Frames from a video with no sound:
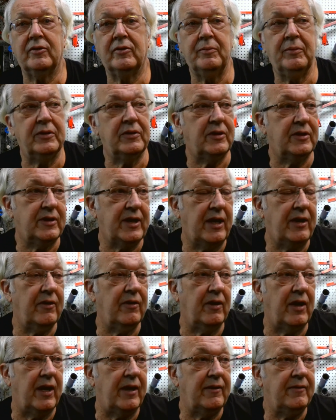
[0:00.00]
to put the
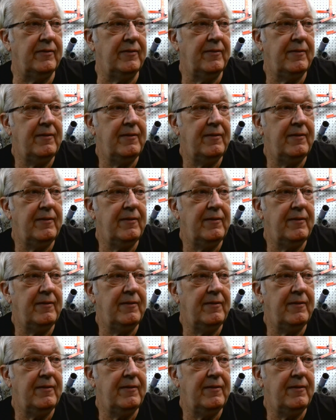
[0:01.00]
tire on.